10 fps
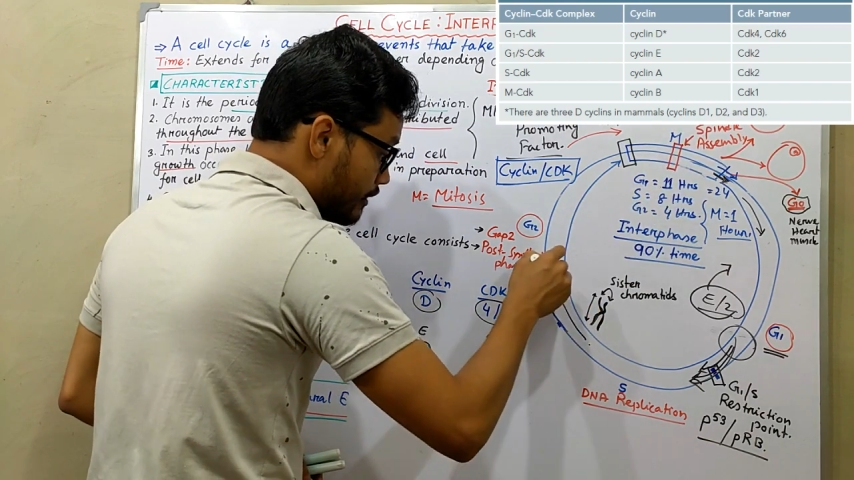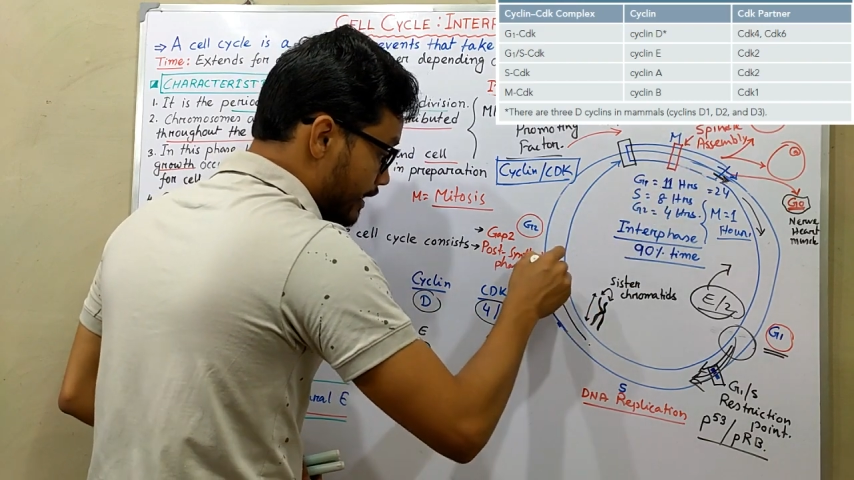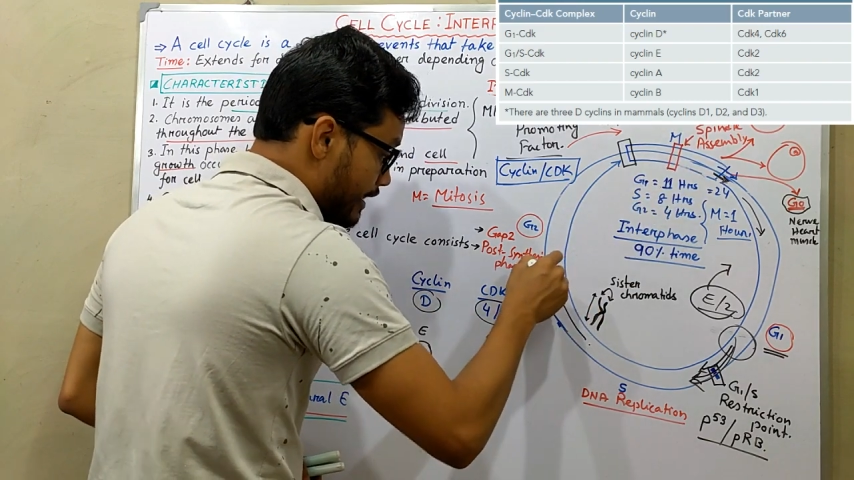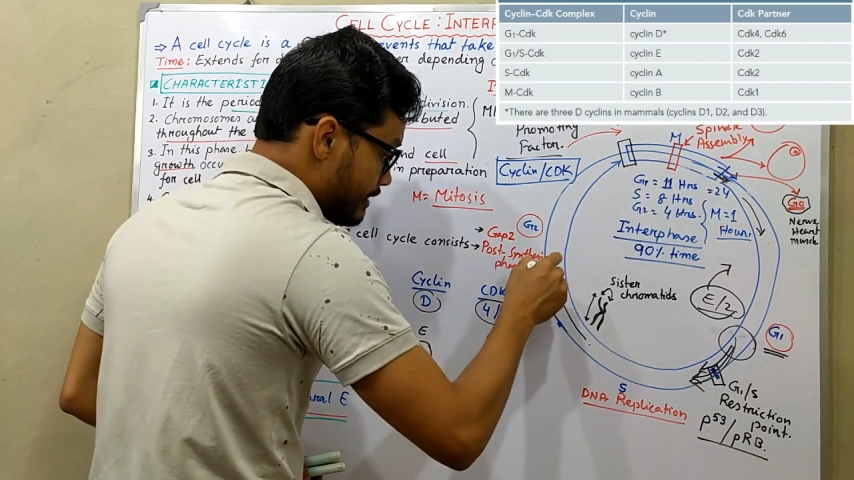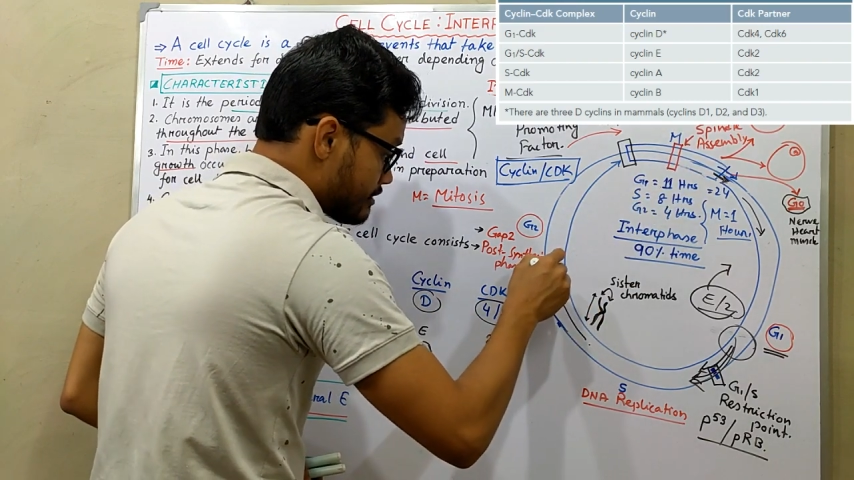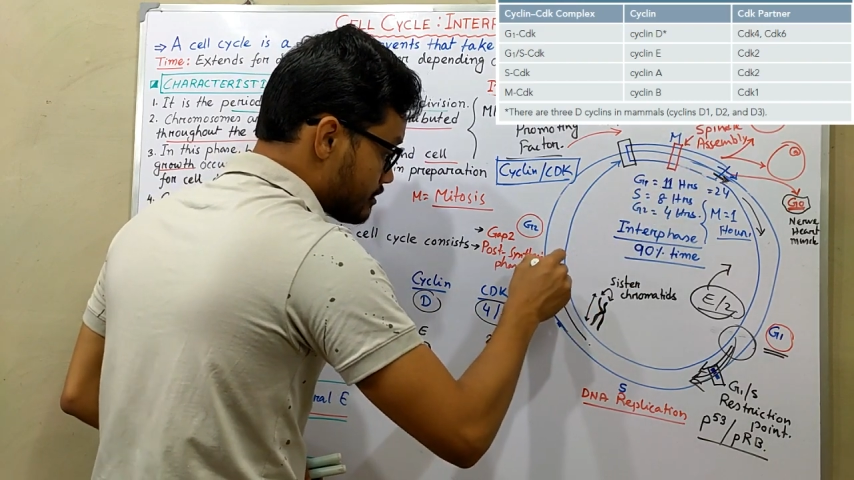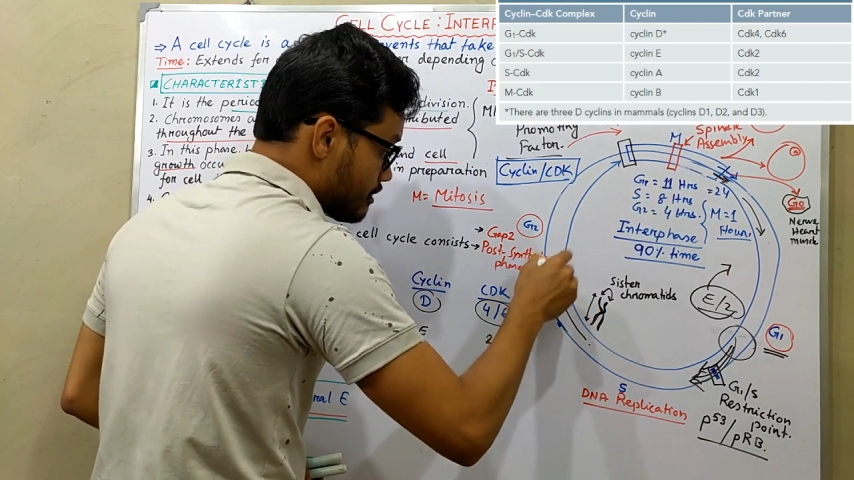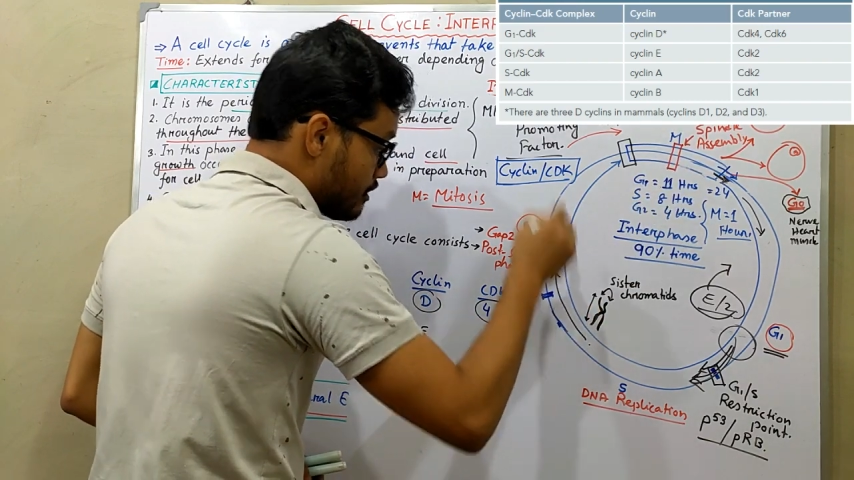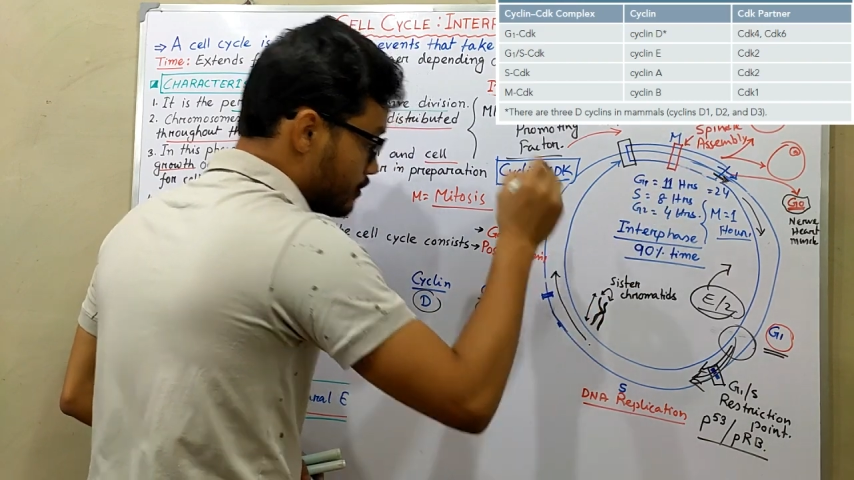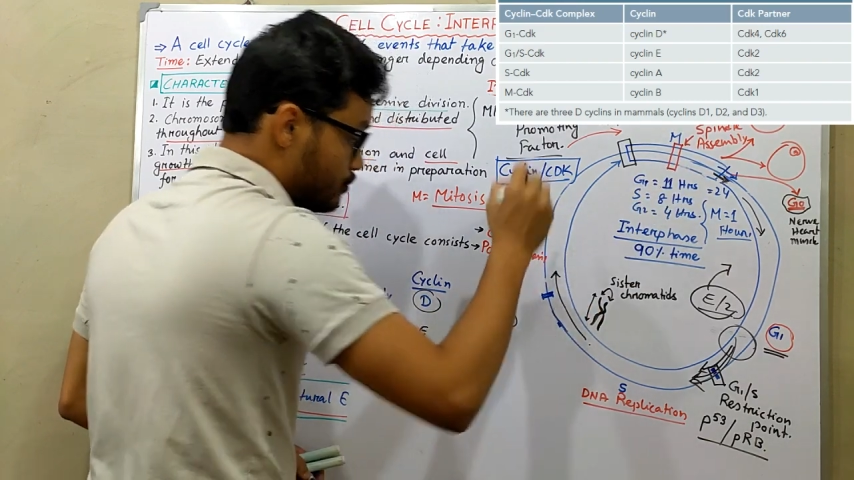S
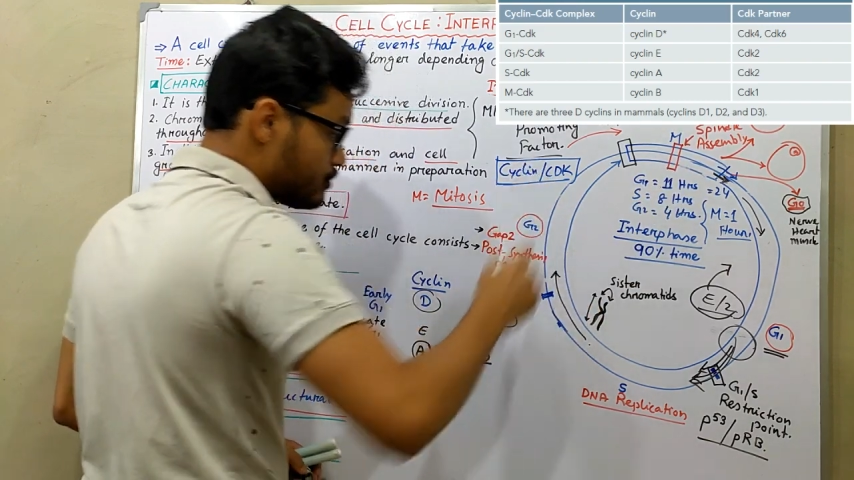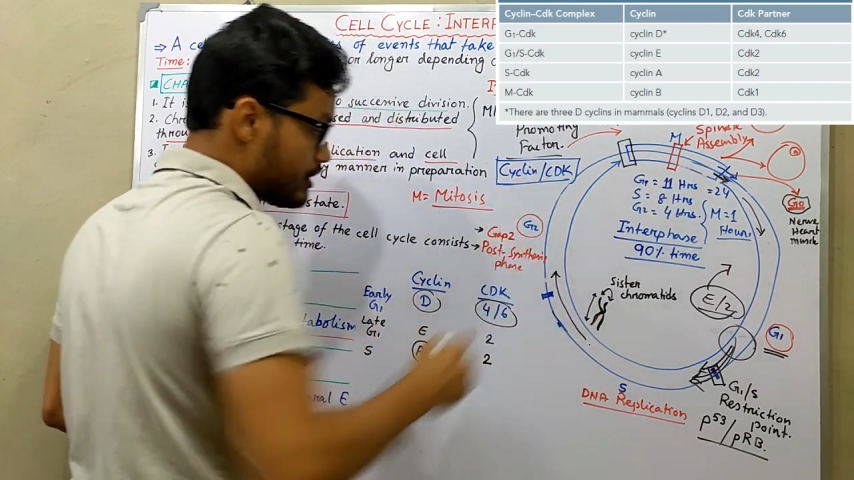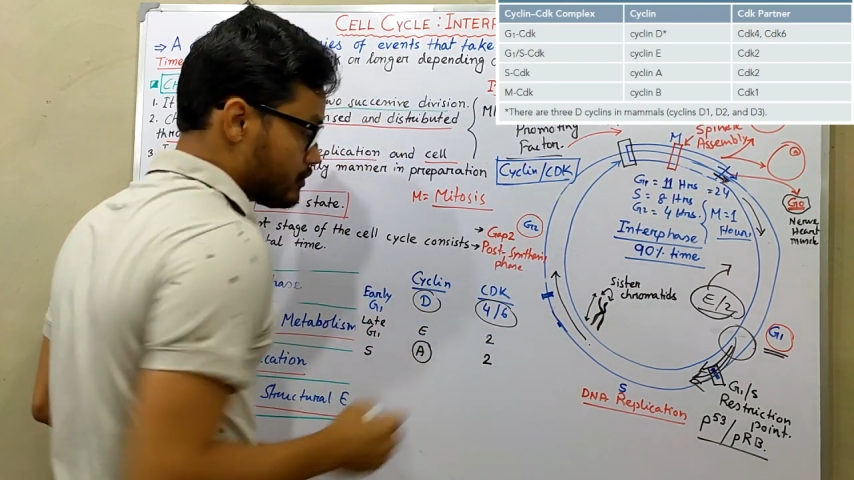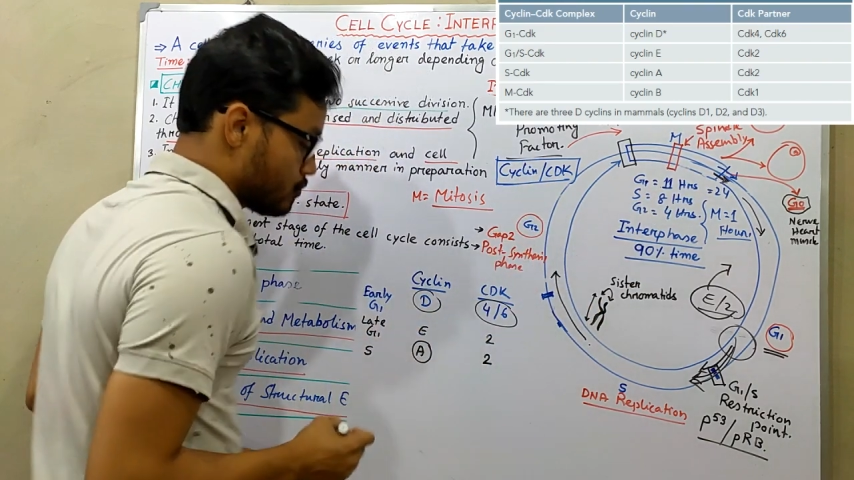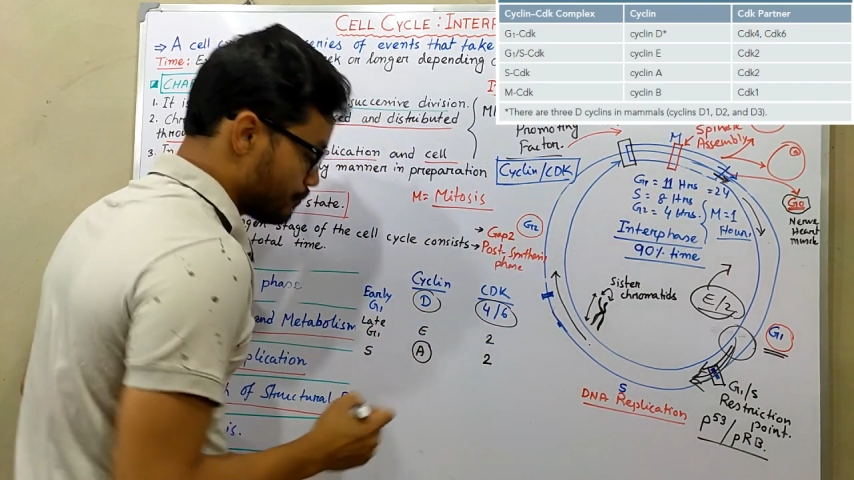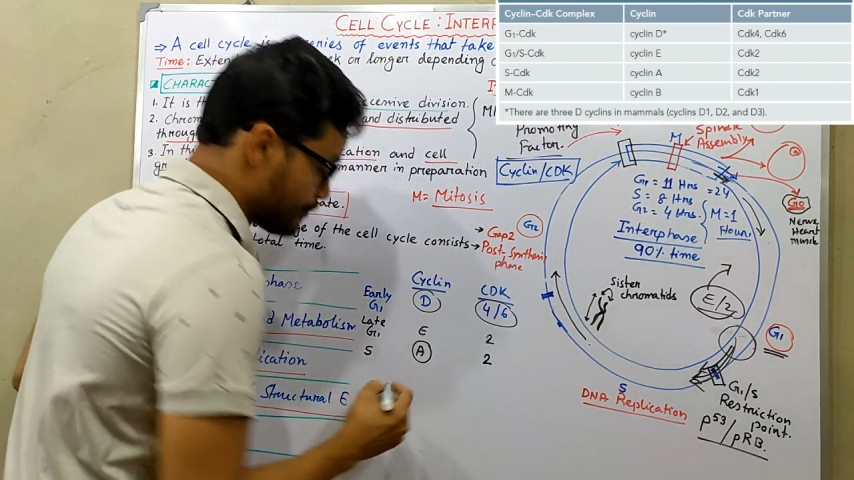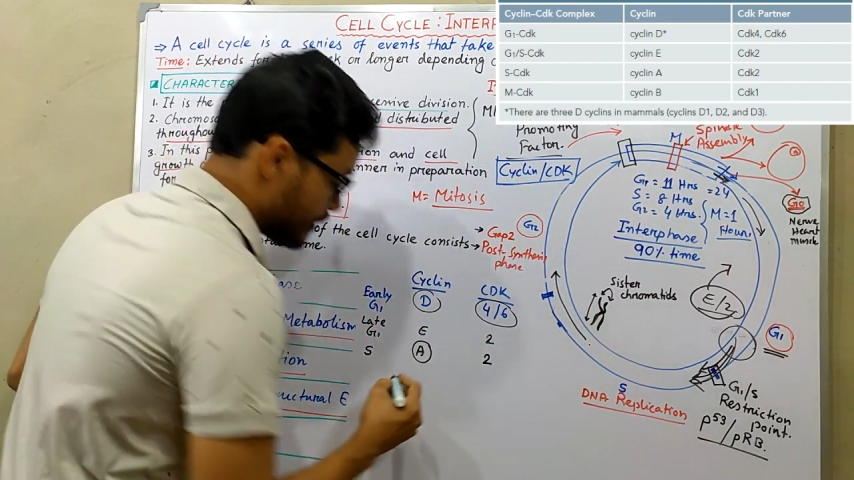to G2.